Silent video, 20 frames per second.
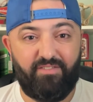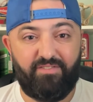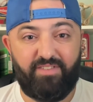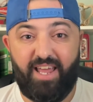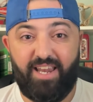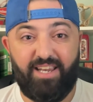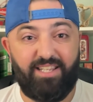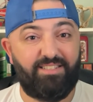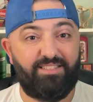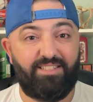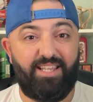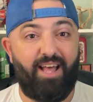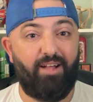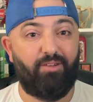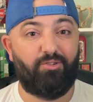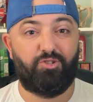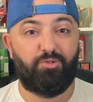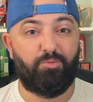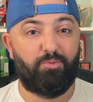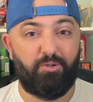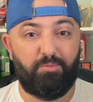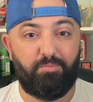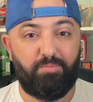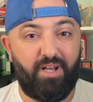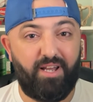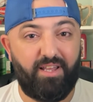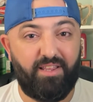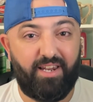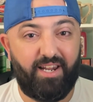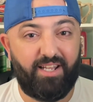and he's eligible to play
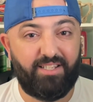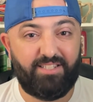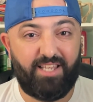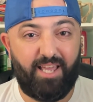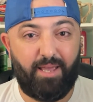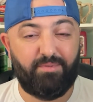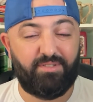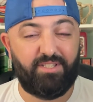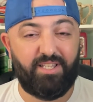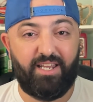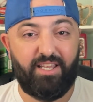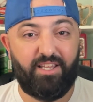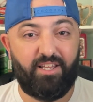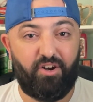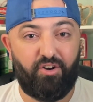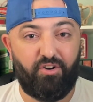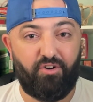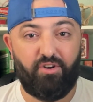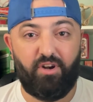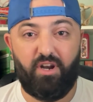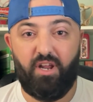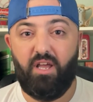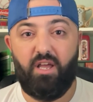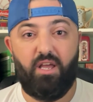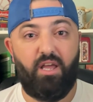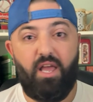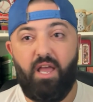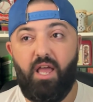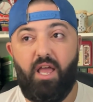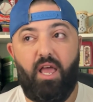in the next game because he didn't get hurt.
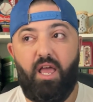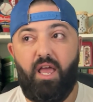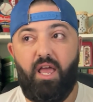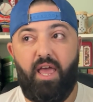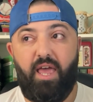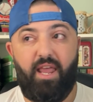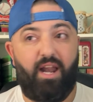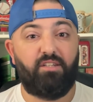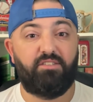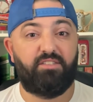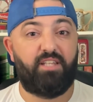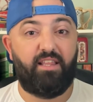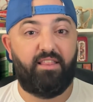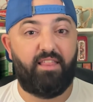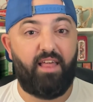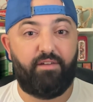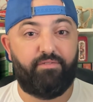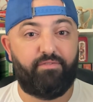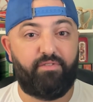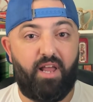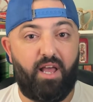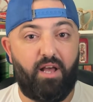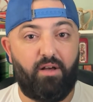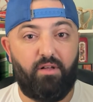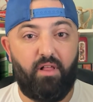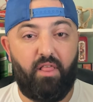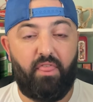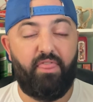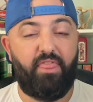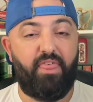And I'll take that for now.
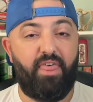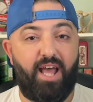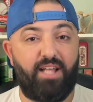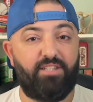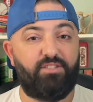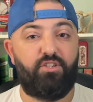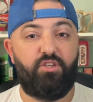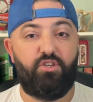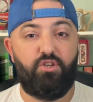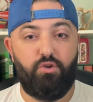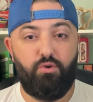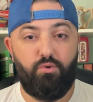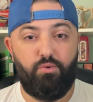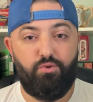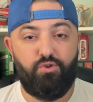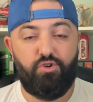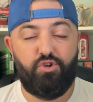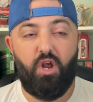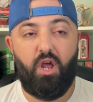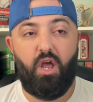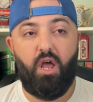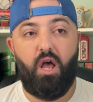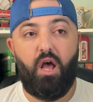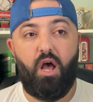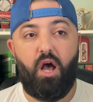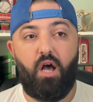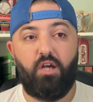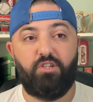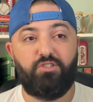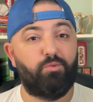That's huge.
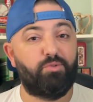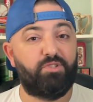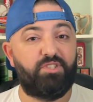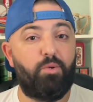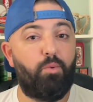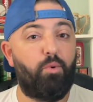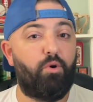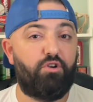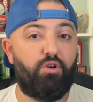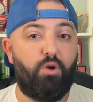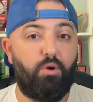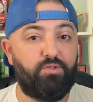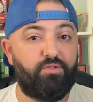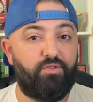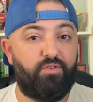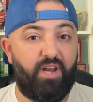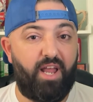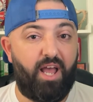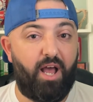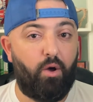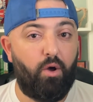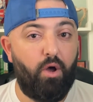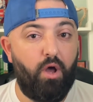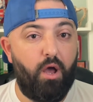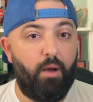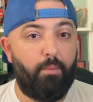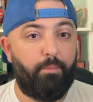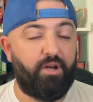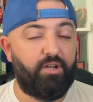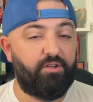So we'll see where it goes for now.
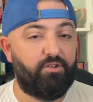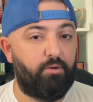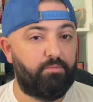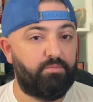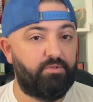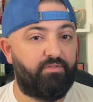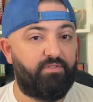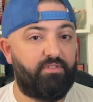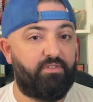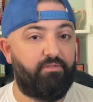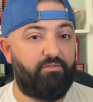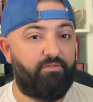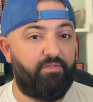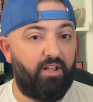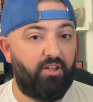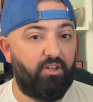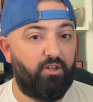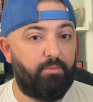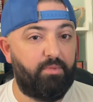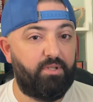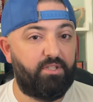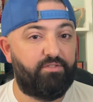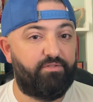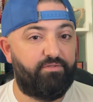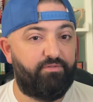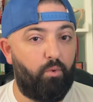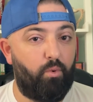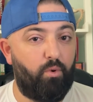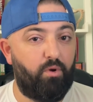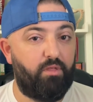But in terms of developments
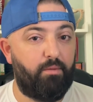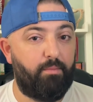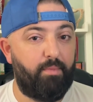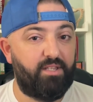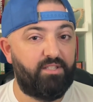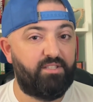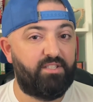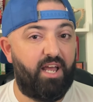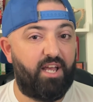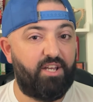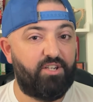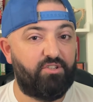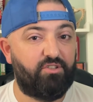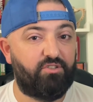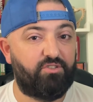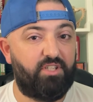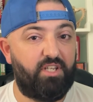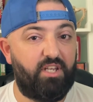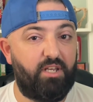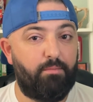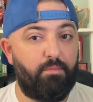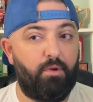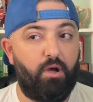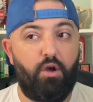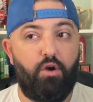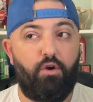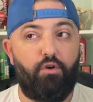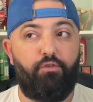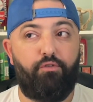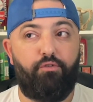for the men's national team
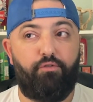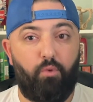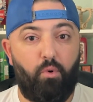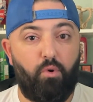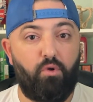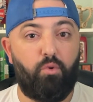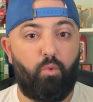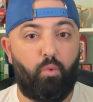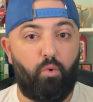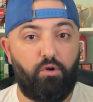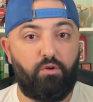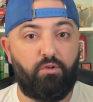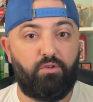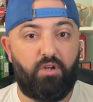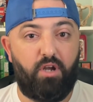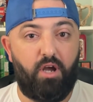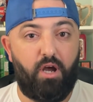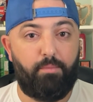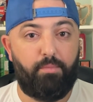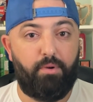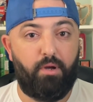for the World Cup,